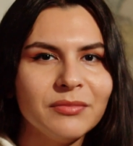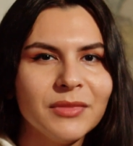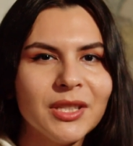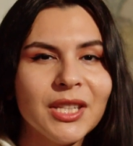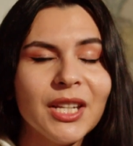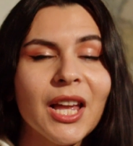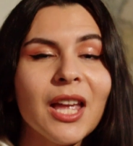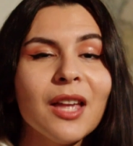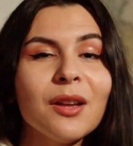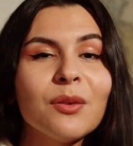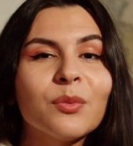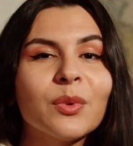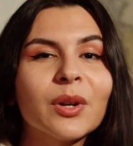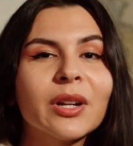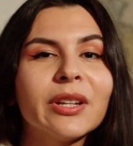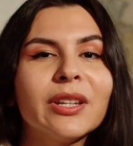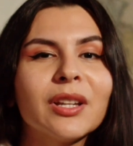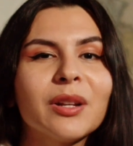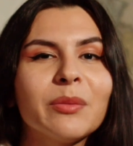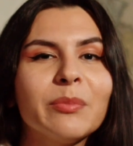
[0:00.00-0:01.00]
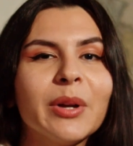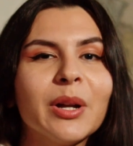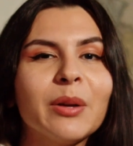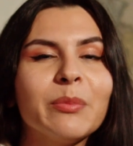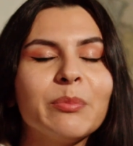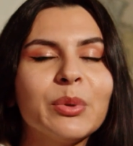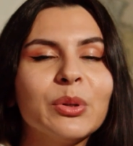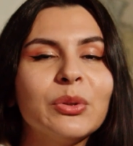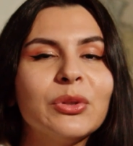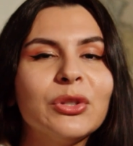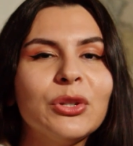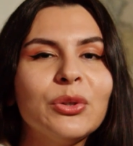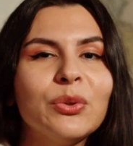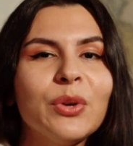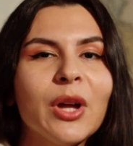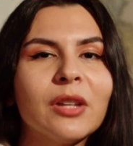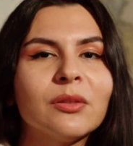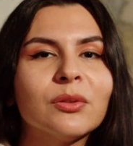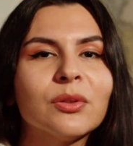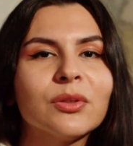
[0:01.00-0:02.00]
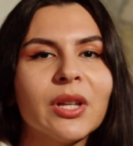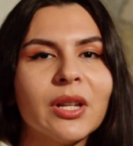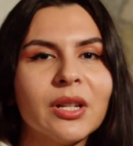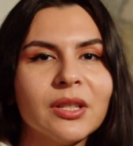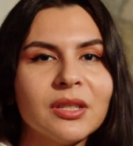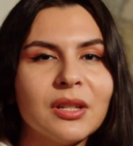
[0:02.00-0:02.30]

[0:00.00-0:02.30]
Today, we're going to compare Busuu and Rosetta